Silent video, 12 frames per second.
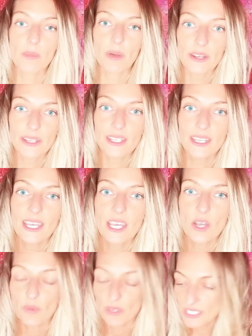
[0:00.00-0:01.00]
body
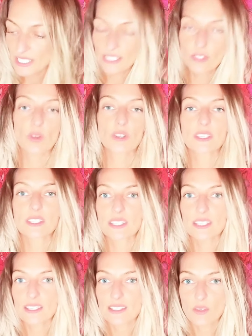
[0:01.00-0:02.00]
with
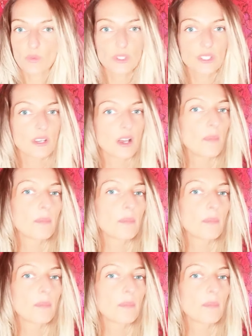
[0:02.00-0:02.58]
detoxes with a uh,